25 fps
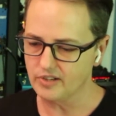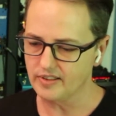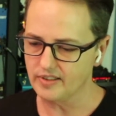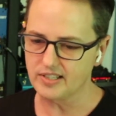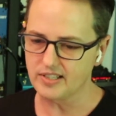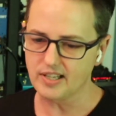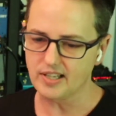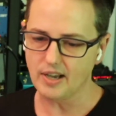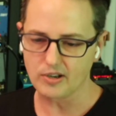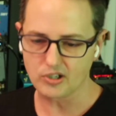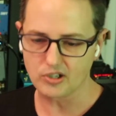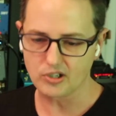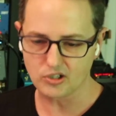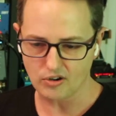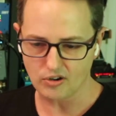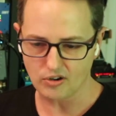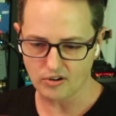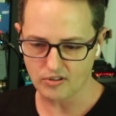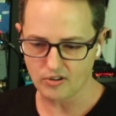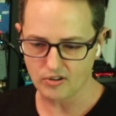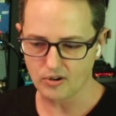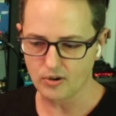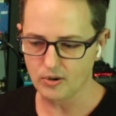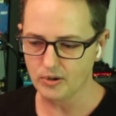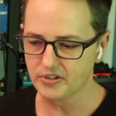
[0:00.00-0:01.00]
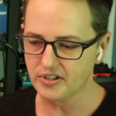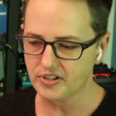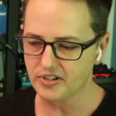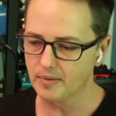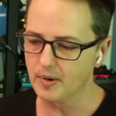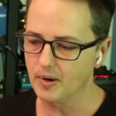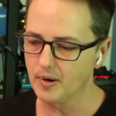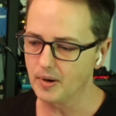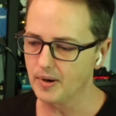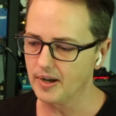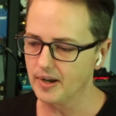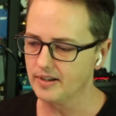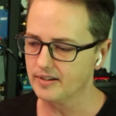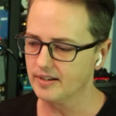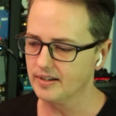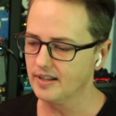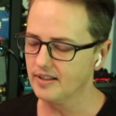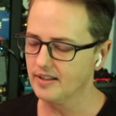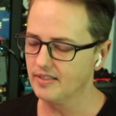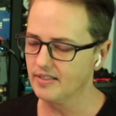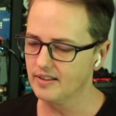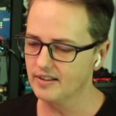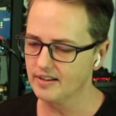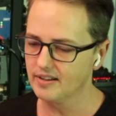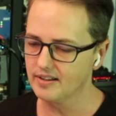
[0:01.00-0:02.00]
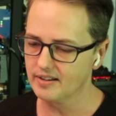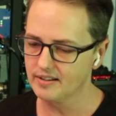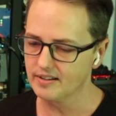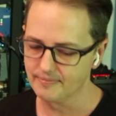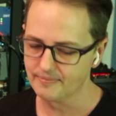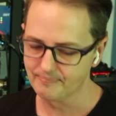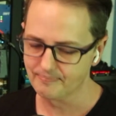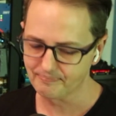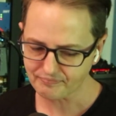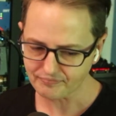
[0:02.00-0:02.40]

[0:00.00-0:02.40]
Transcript: That's how I started the whole demo out. And I